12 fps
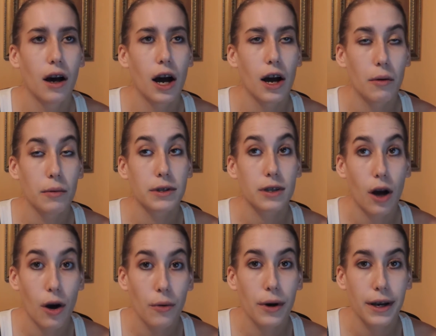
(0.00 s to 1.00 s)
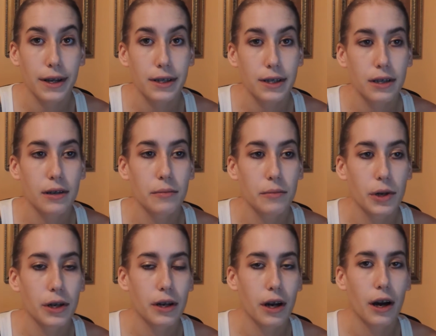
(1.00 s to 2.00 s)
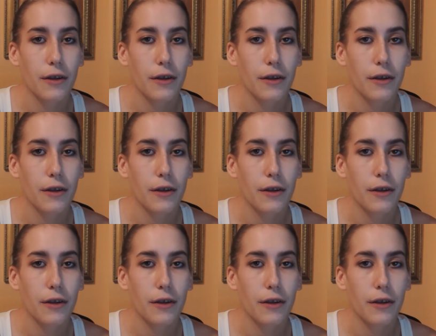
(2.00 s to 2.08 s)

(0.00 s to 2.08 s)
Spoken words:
almost always put